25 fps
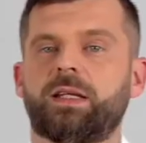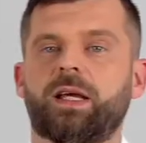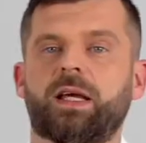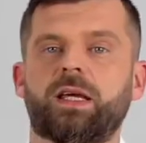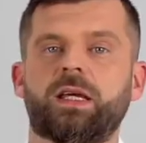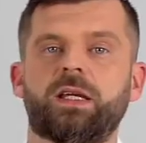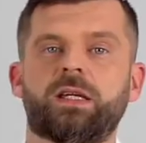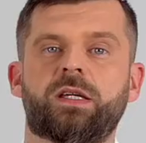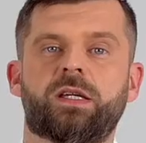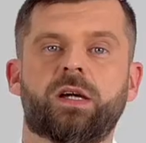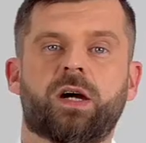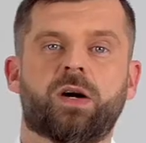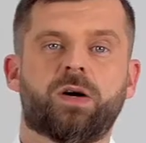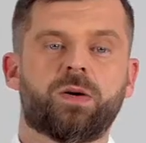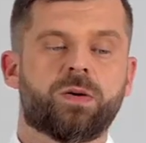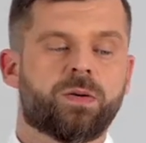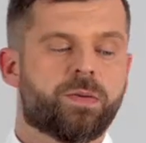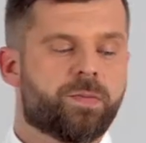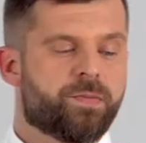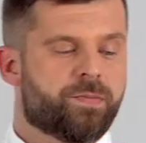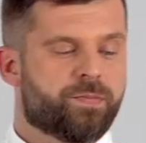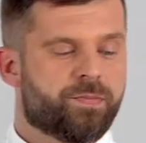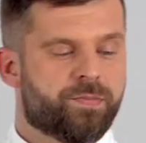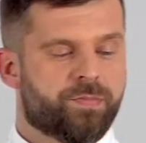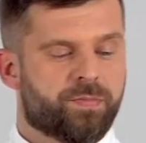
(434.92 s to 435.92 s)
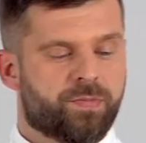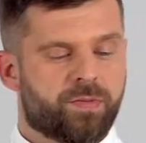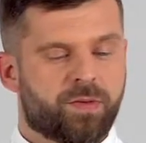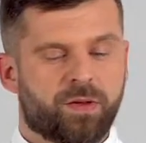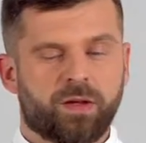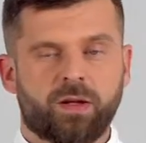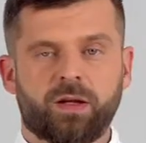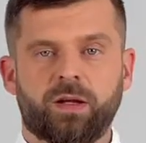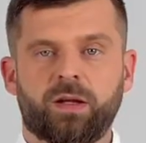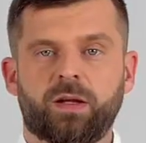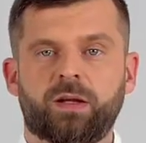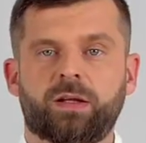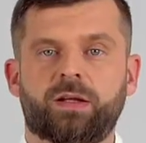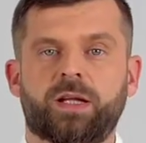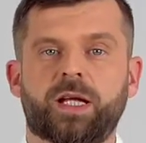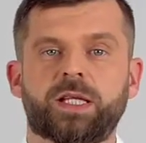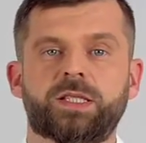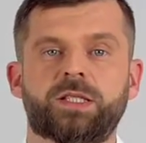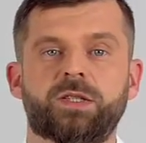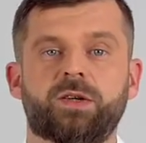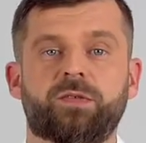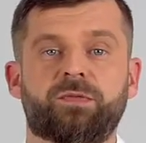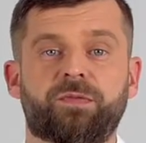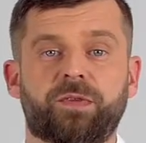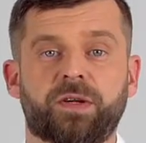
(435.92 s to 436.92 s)
there you go.
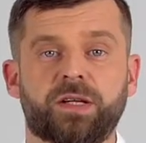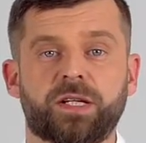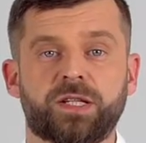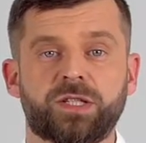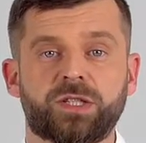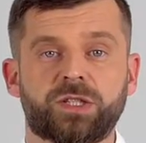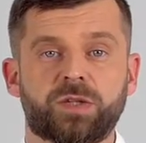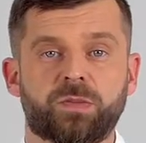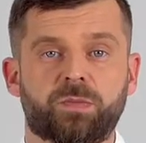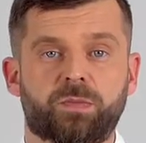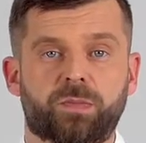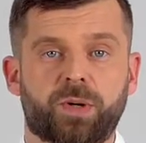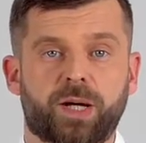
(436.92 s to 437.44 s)
That's your finished